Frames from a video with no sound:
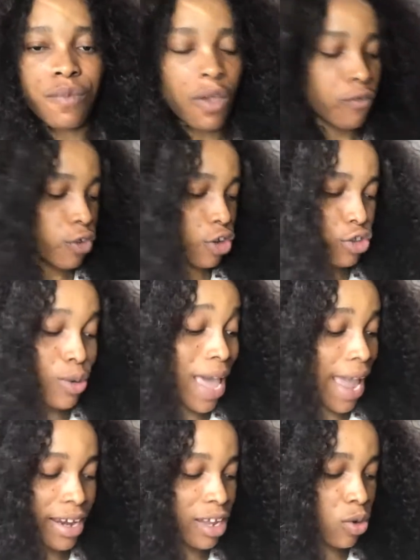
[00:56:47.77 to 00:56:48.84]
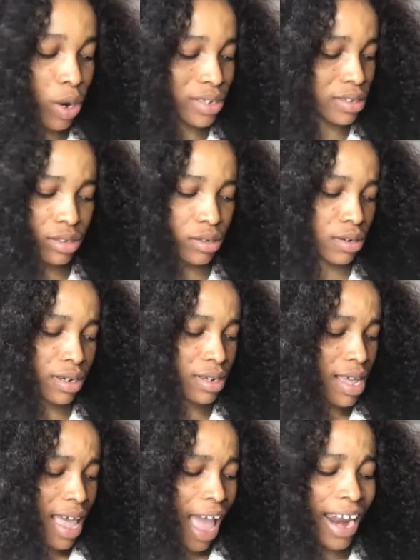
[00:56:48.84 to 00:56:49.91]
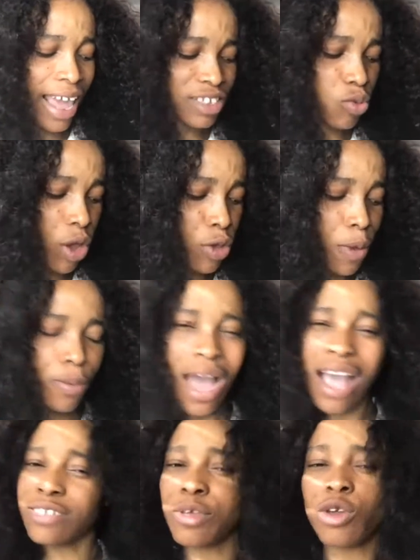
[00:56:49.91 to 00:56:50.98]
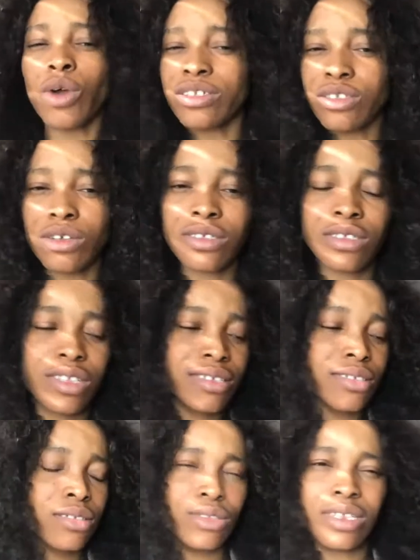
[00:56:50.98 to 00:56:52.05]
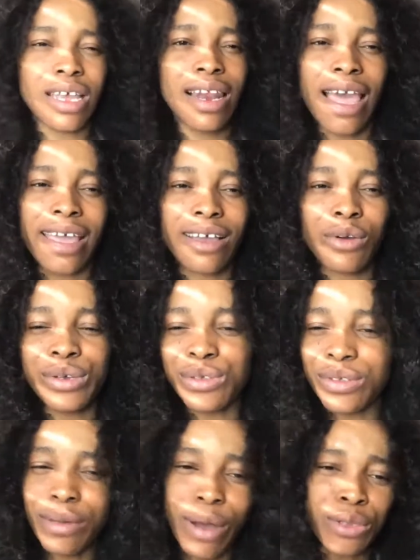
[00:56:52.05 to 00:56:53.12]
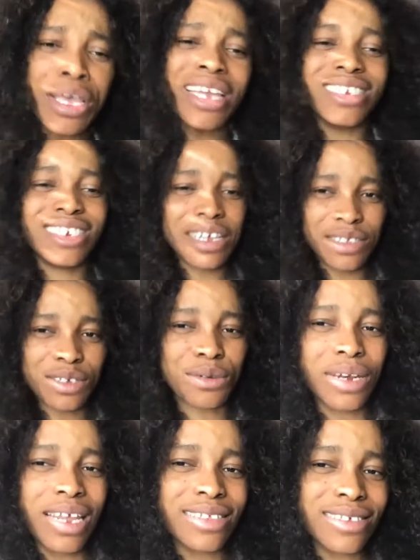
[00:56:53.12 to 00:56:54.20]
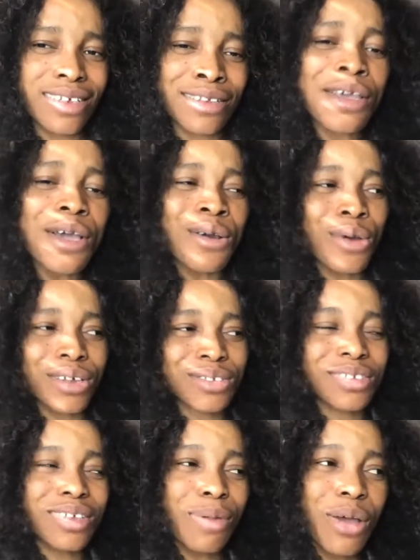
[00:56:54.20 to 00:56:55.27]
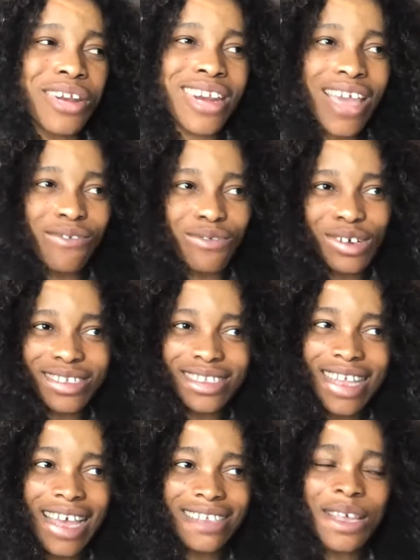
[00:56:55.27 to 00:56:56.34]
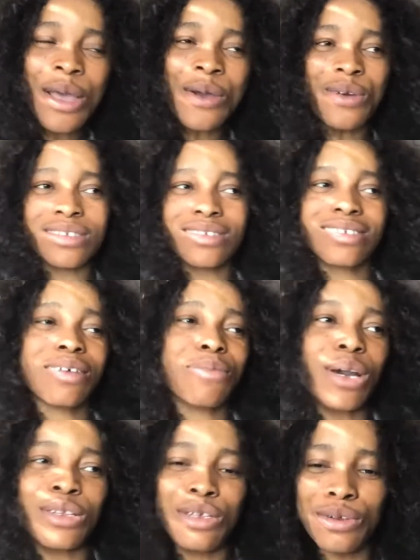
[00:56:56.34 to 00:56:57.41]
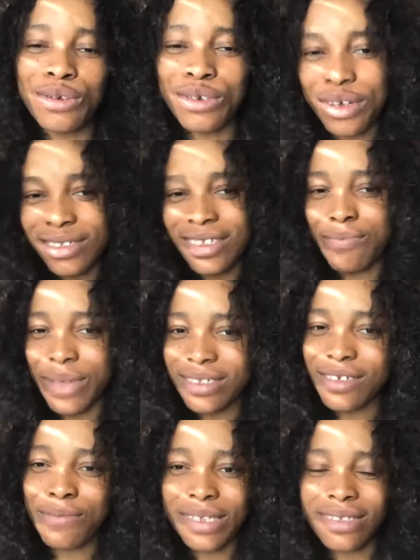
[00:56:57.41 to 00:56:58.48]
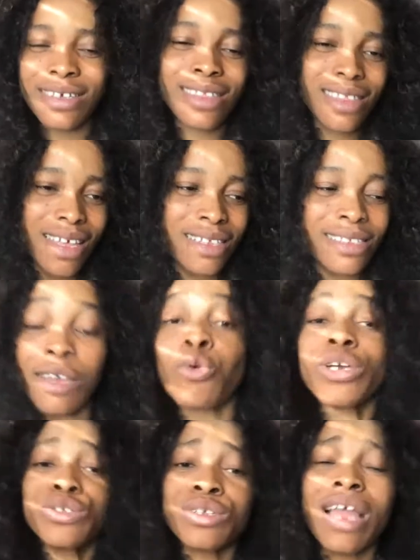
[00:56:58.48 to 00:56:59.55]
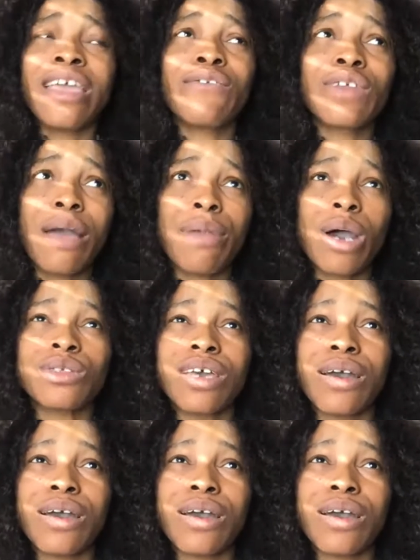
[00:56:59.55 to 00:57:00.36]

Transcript: for you? Any question? I like the way you people ask me questions this today, like questions about gesticulating, questions about nervousness, questions about just the basic things, question even about